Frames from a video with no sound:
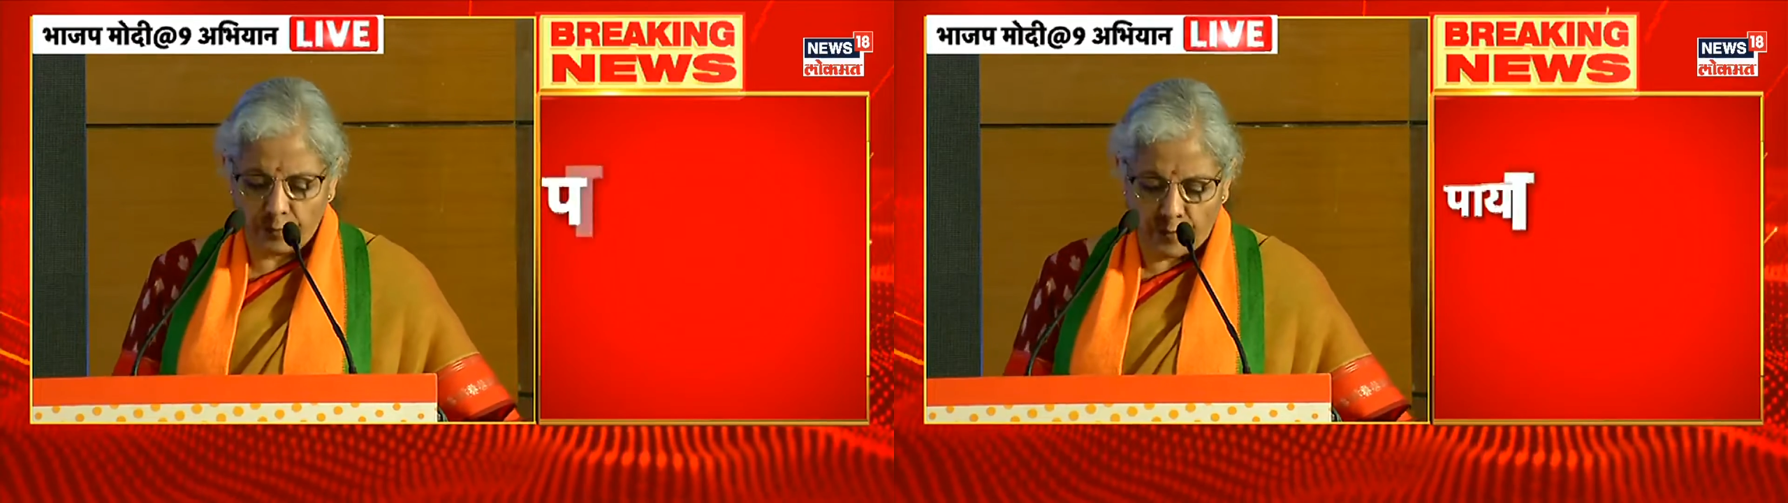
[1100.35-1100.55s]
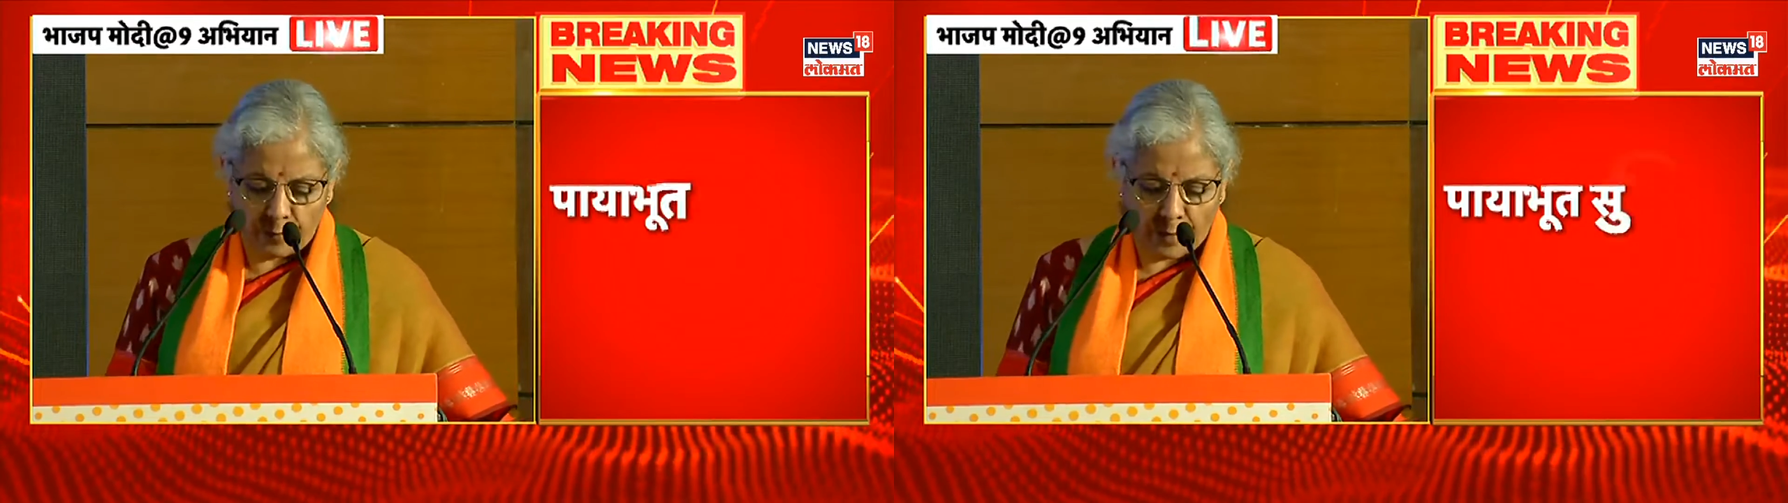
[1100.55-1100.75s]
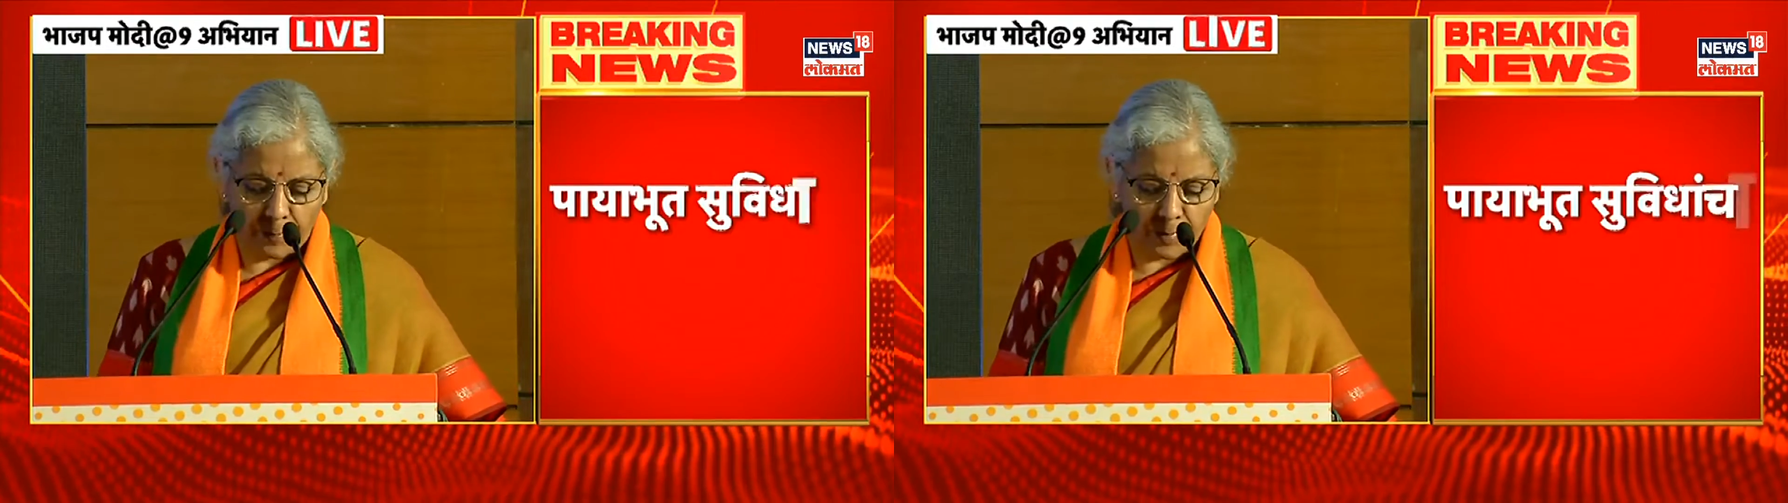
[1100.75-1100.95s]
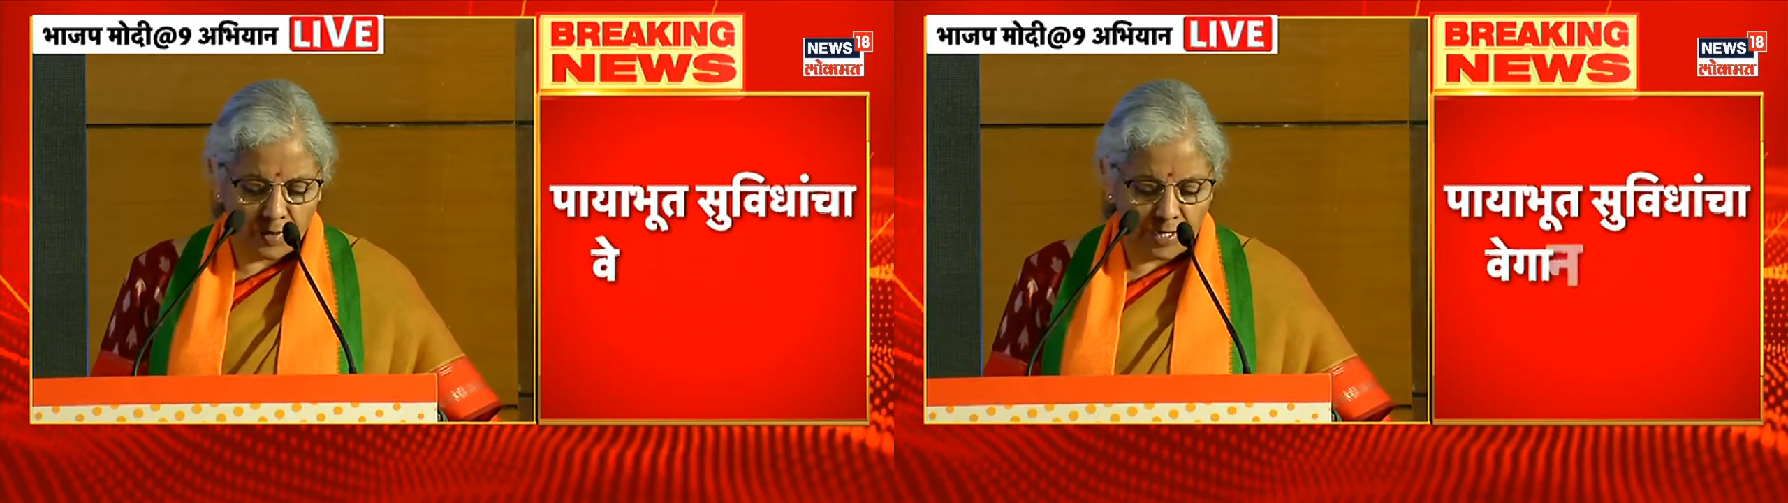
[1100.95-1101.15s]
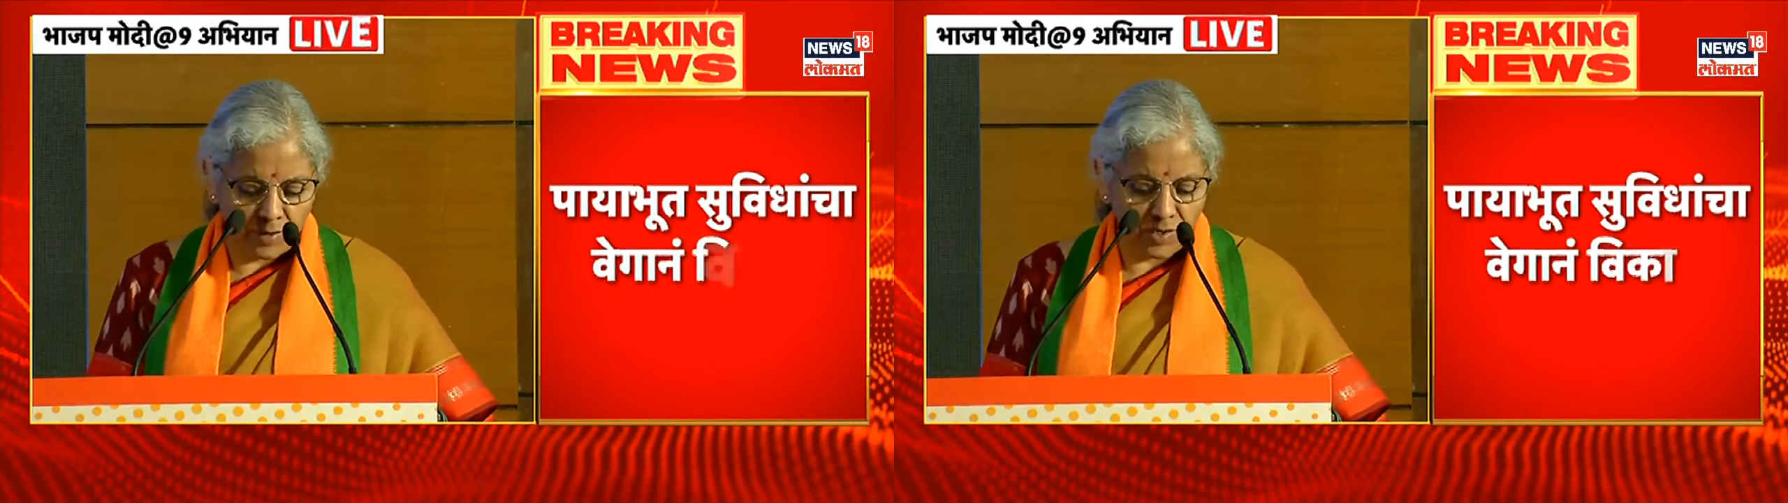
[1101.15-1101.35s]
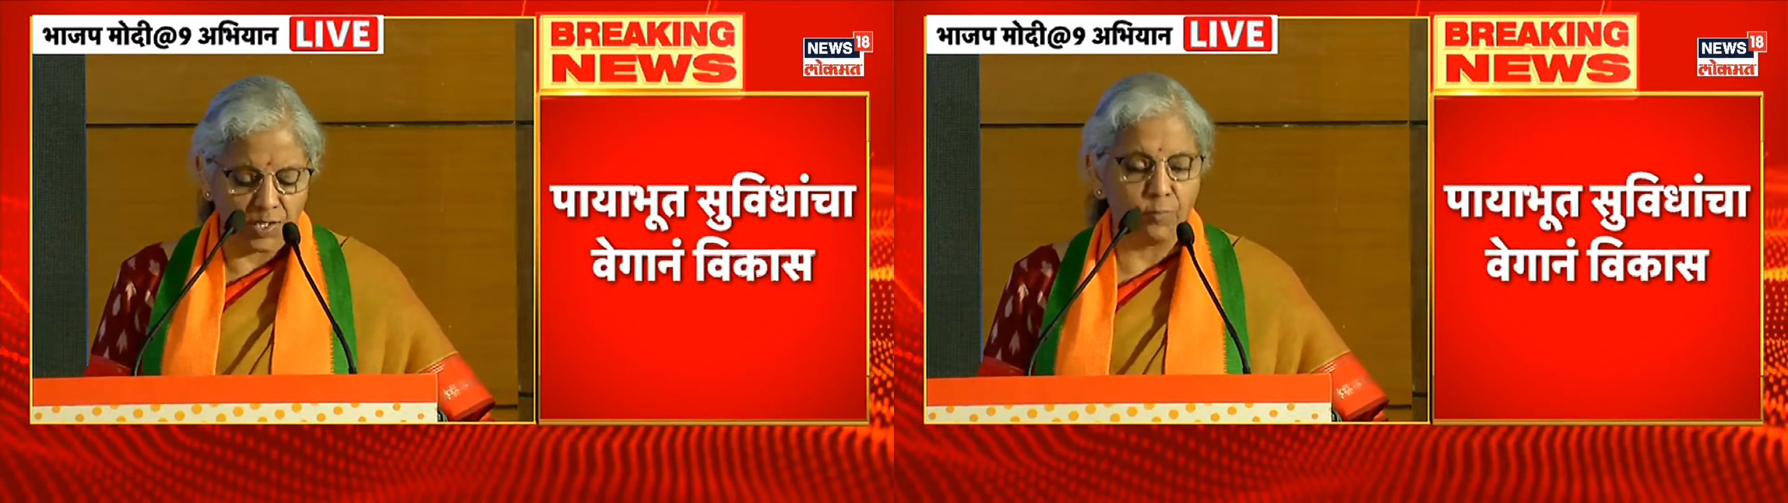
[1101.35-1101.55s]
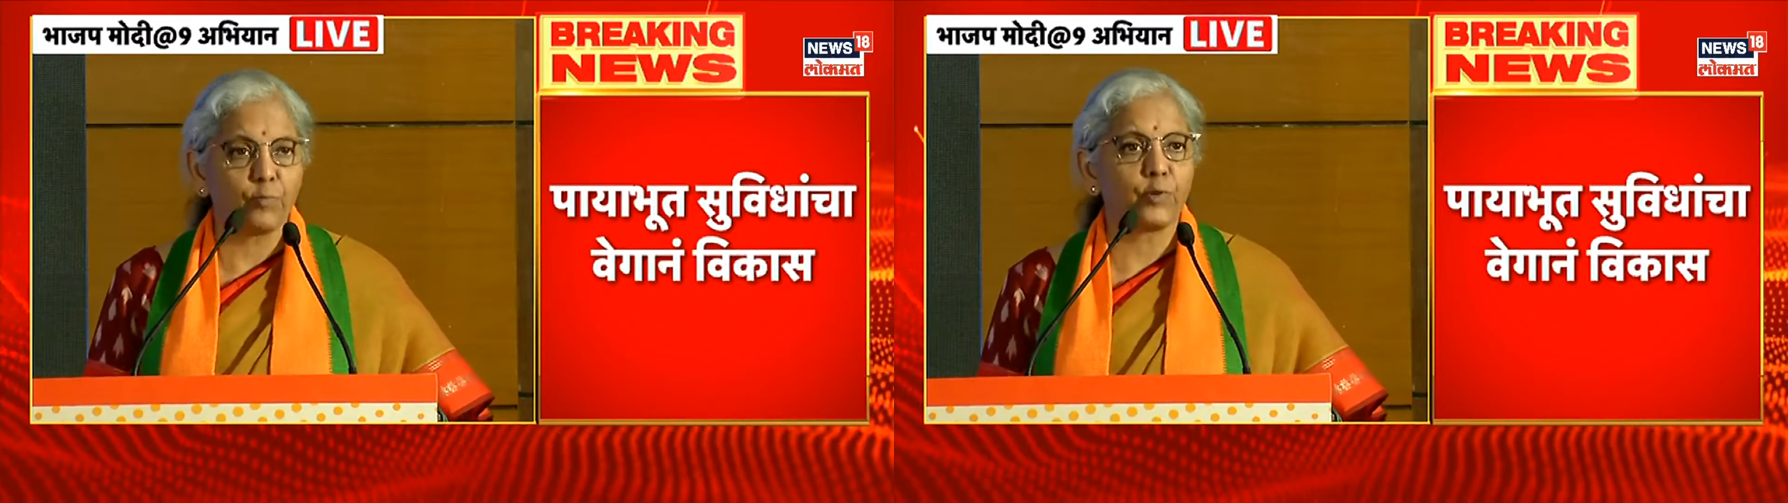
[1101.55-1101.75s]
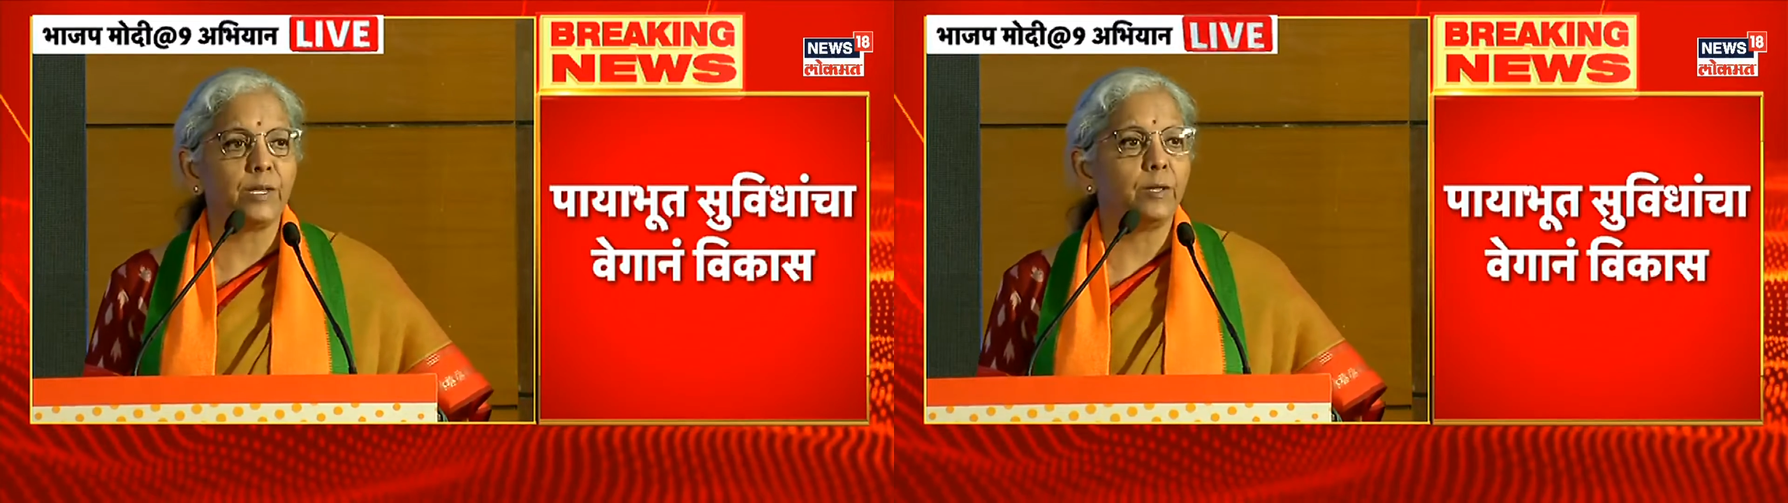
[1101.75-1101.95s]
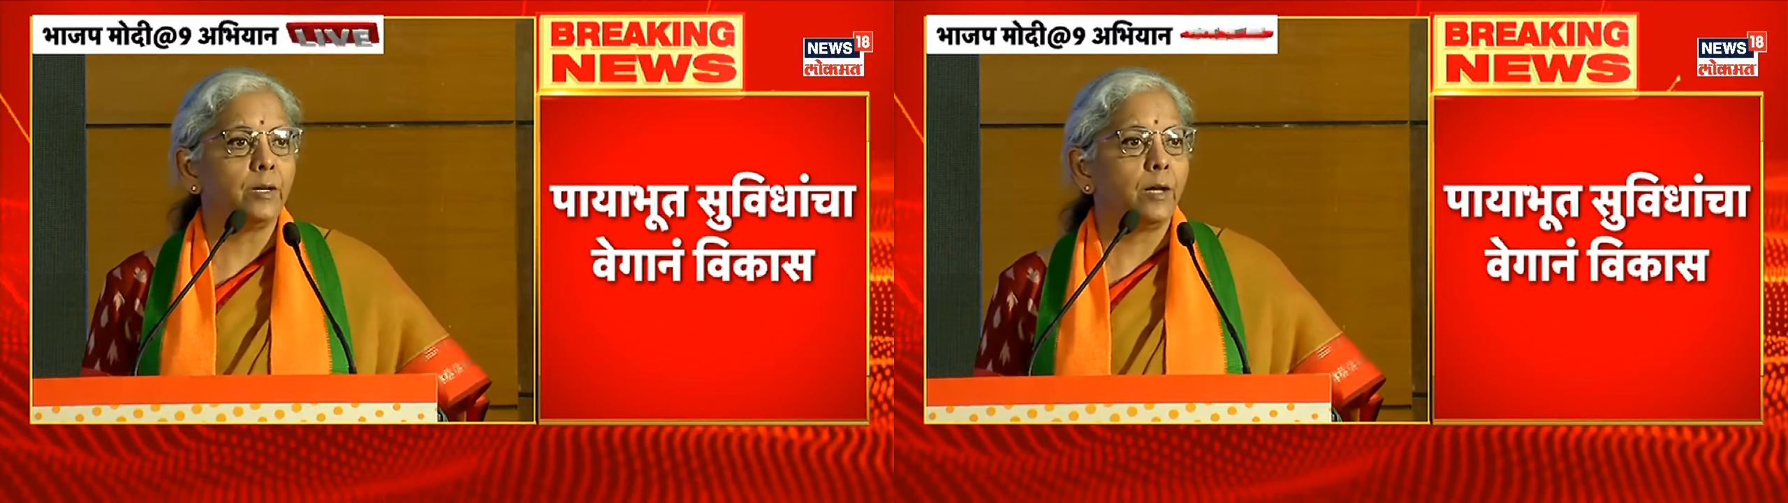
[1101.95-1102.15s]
we've kept terrorism free